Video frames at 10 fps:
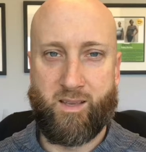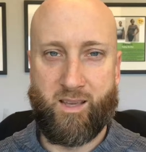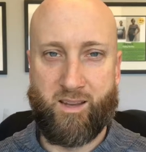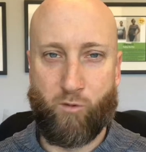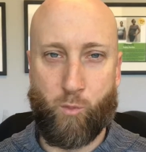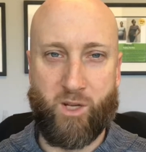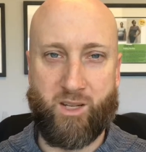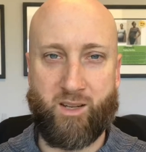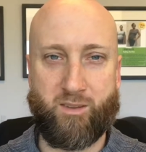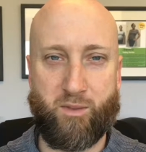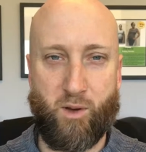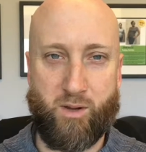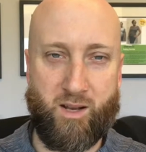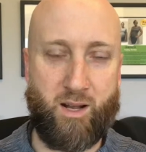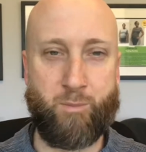Hey everybody, it's
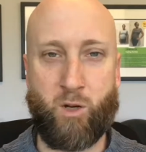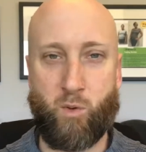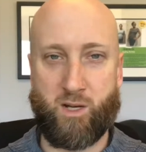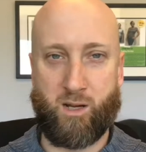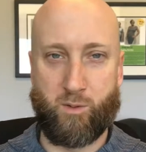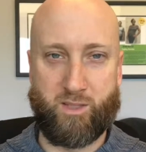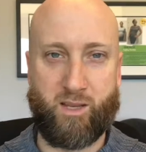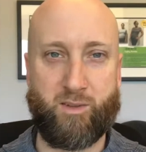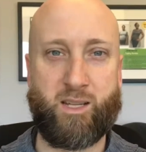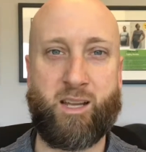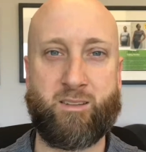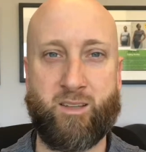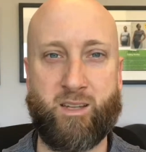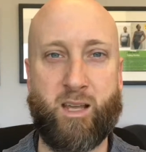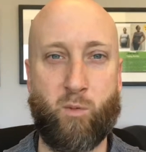39-minute workout with David, and
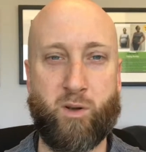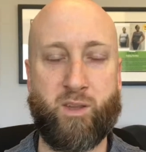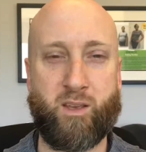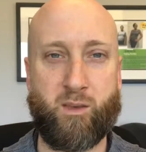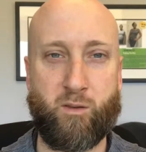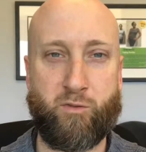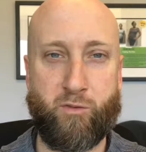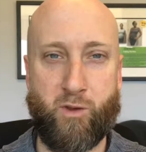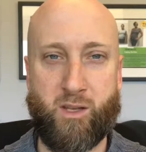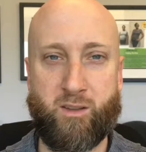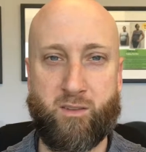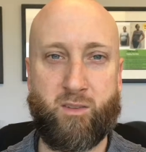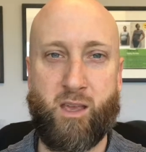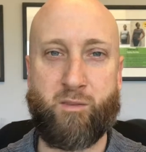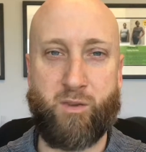today we're taking fitness
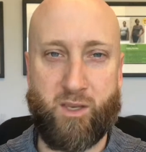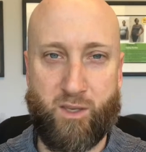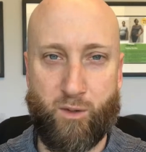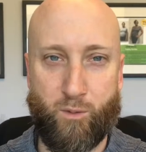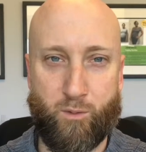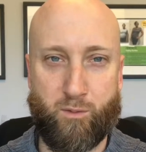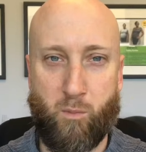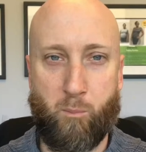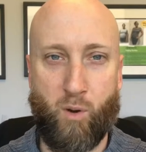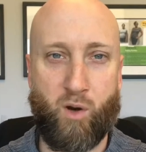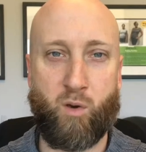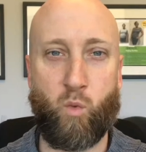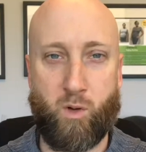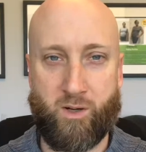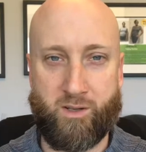FAQs part
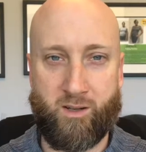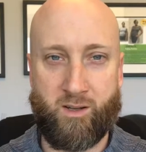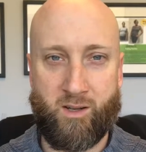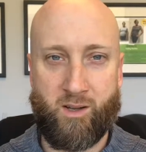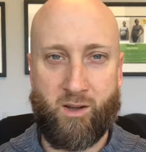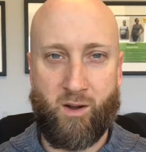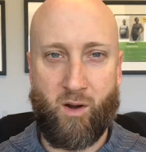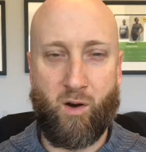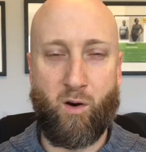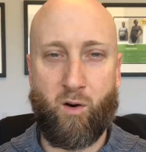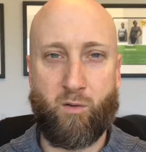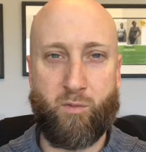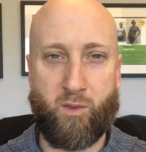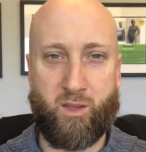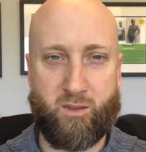1. All
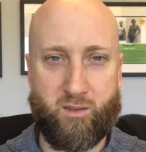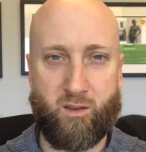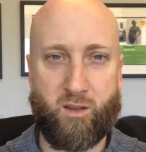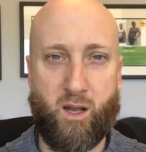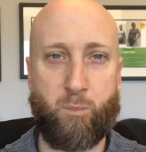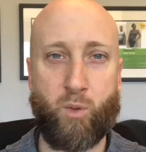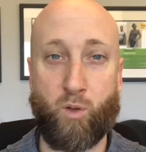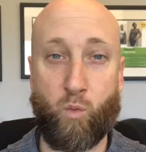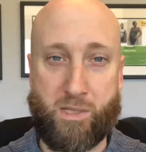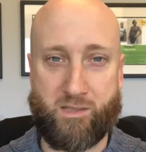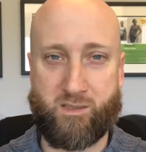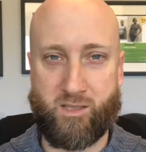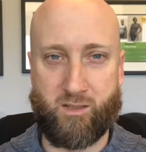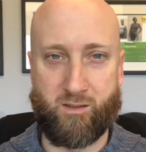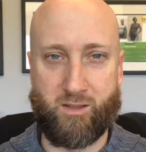for this couple of weeks
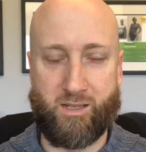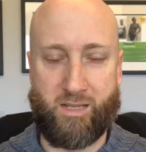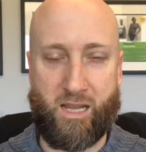here in